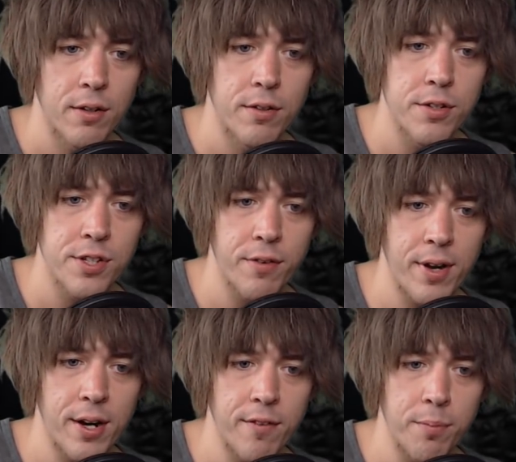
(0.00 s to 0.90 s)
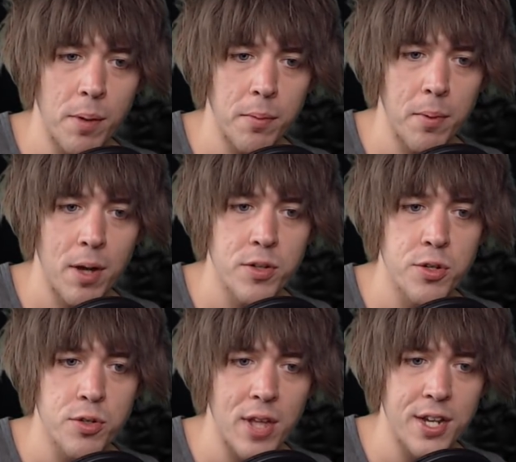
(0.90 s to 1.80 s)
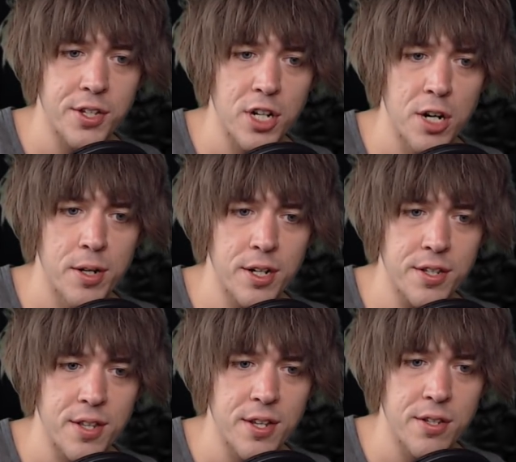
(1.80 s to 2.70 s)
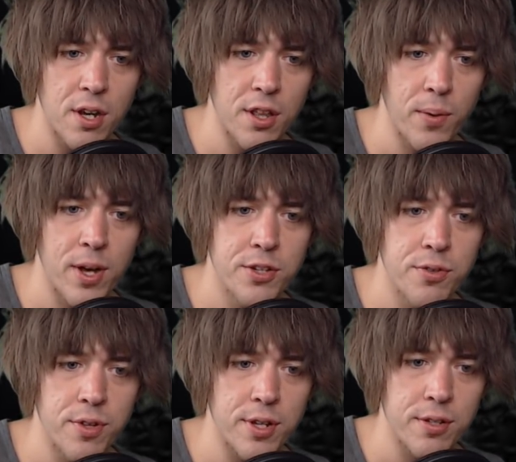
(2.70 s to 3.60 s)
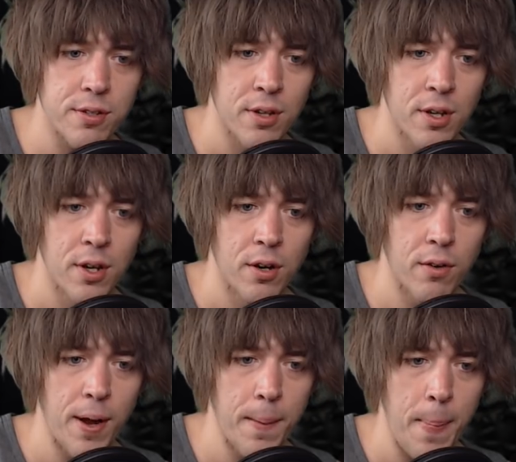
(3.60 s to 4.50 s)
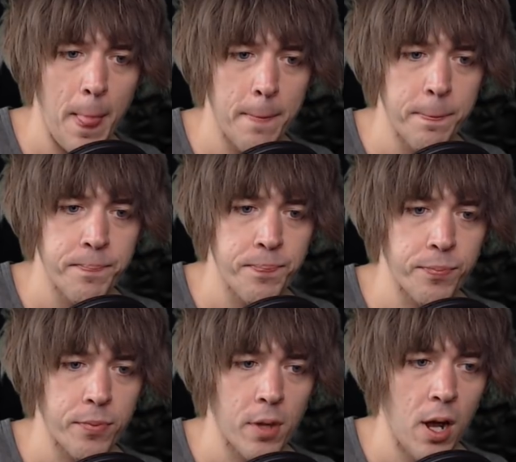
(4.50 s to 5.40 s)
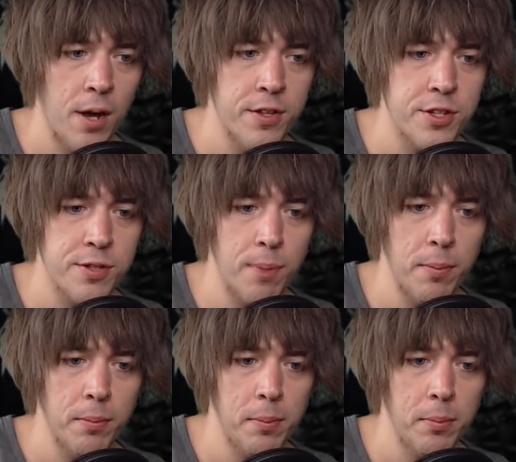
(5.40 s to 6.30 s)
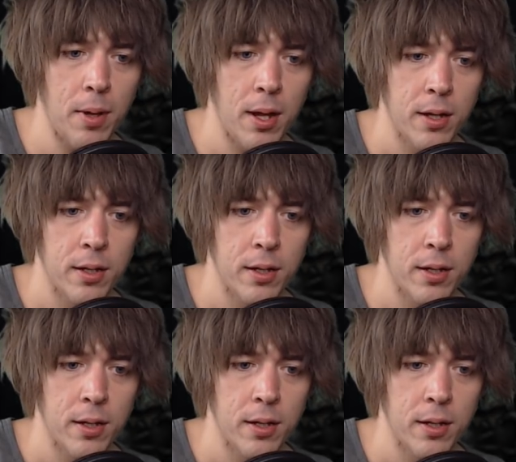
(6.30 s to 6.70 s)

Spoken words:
You'll see it right here. If blah blah blah was used last turn, it does this. Otherwise, you do this, right? This is blah blah blah blah blah.